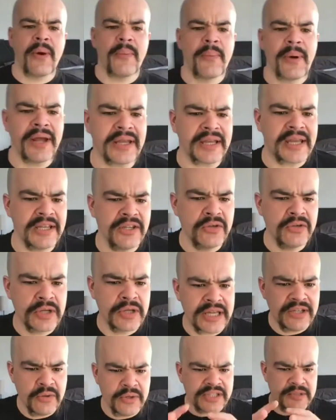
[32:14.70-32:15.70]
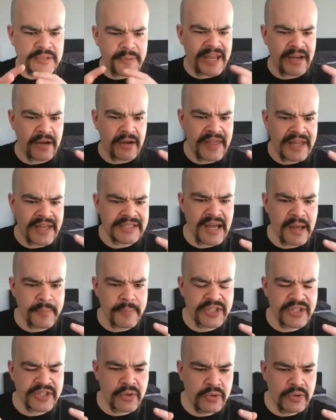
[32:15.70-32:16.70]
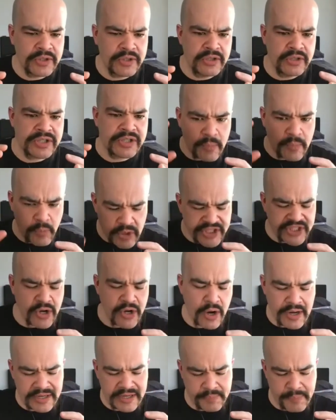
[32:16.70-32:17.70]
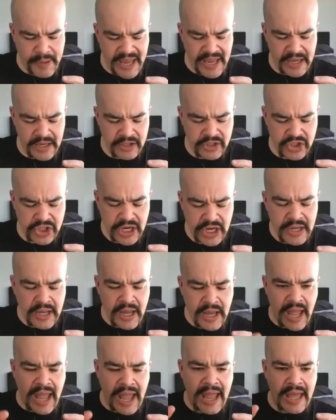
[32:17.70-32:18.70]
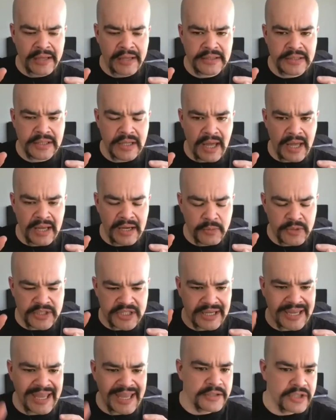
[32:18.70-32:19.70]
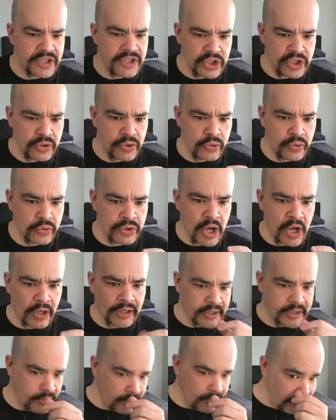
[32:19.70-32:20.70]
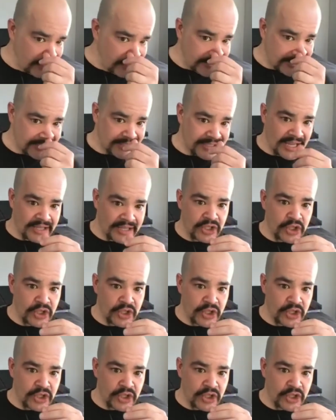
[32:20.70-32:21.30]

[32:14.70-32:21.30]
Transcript: Wait. Can you expand on that topic? So someone started a page and it was against you, calling you a racist, and